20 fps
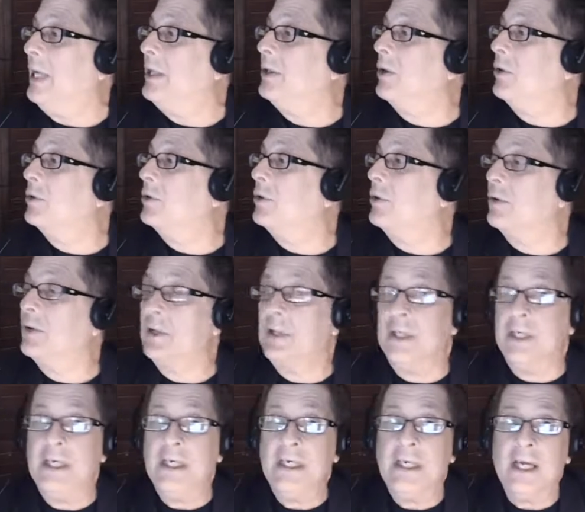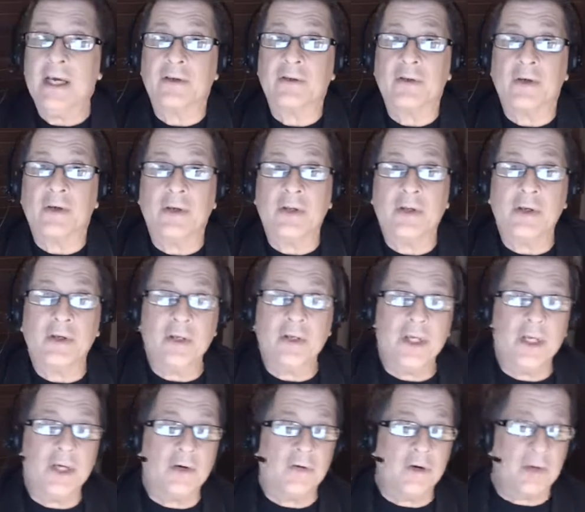I don't know the details on their
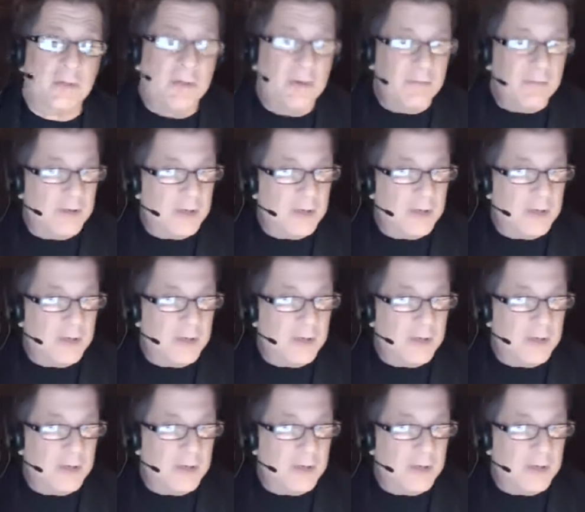decrim.